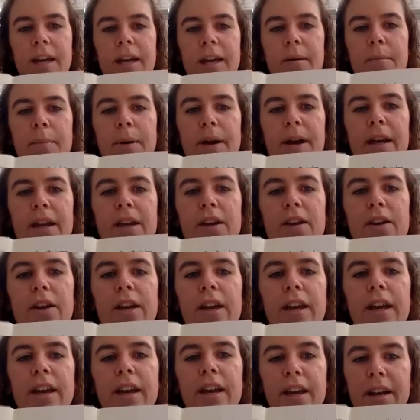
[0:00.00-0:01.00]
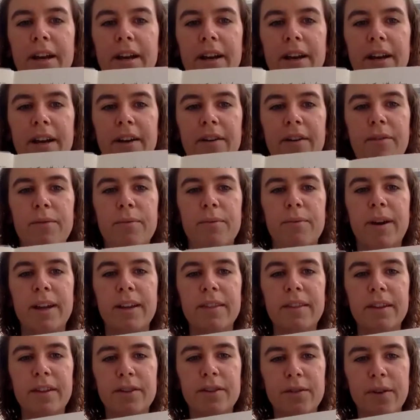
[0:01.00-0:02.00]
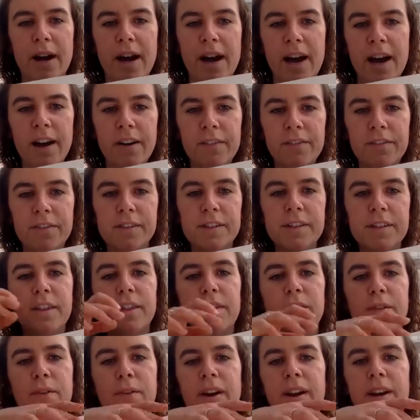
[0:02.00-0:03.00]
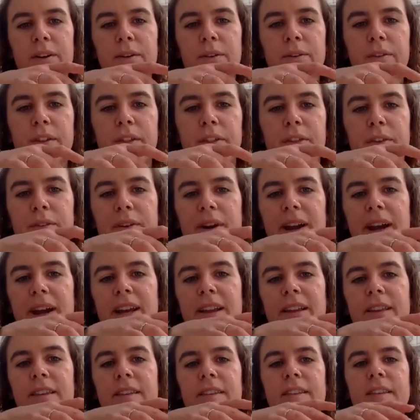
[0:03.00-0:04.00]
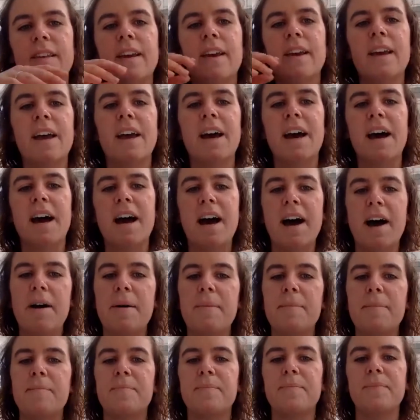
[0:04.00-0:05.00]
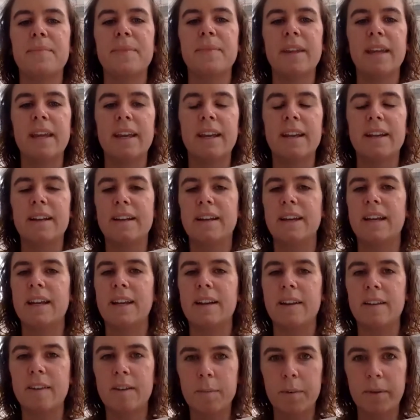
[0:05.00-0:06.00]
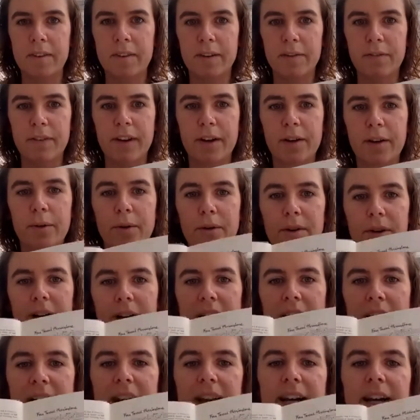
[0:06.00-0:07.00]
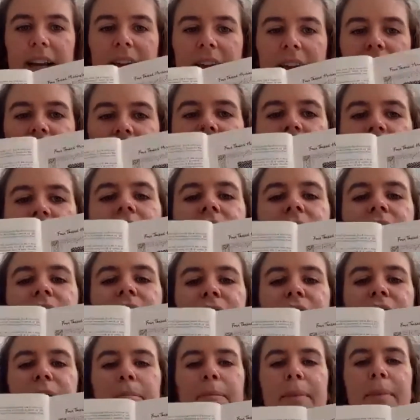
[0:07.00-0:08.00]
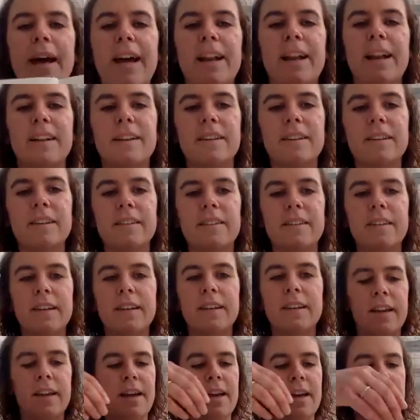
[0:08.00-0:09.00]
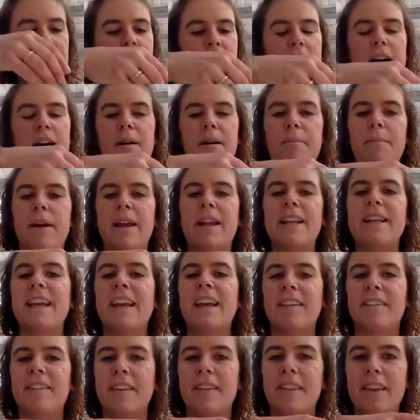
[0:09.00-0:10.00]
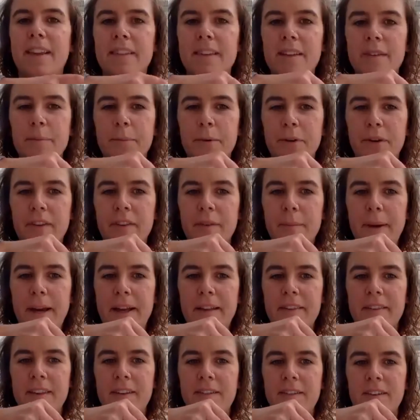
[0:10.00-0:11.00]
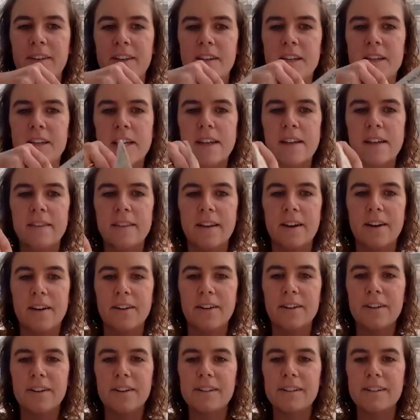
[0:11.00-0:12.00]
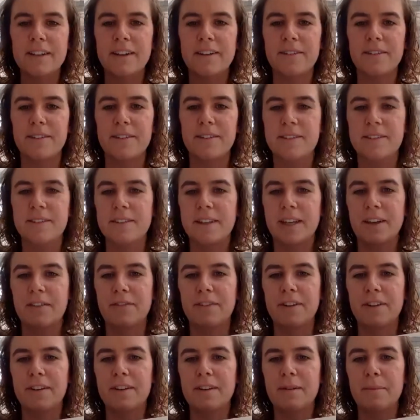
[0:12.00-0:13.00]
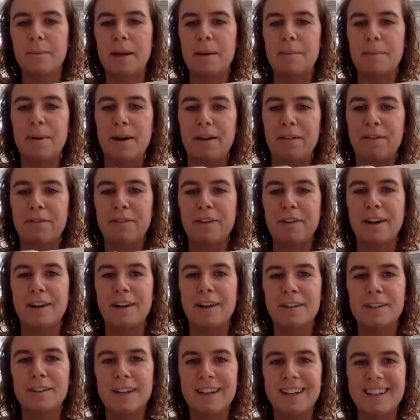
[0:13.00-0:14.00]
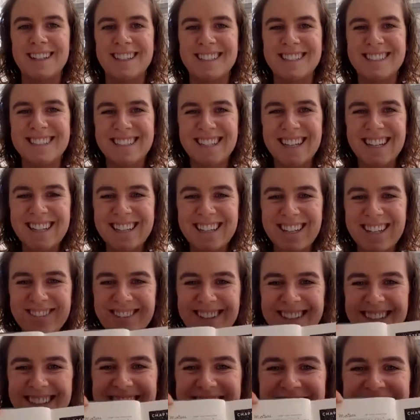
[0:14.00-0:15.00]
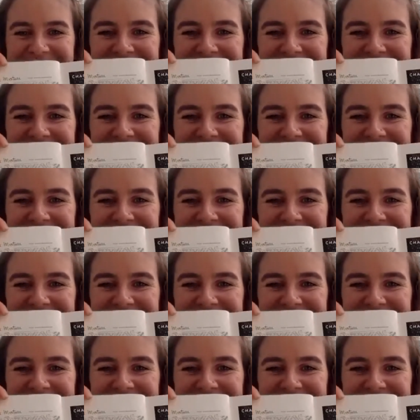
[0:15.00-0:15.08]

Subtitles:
but you can read the draft, thread all the threads in a specific order and get these different patterns. And yes, I think this book is about 70 years old. It was gifted to me by a friend and I love it.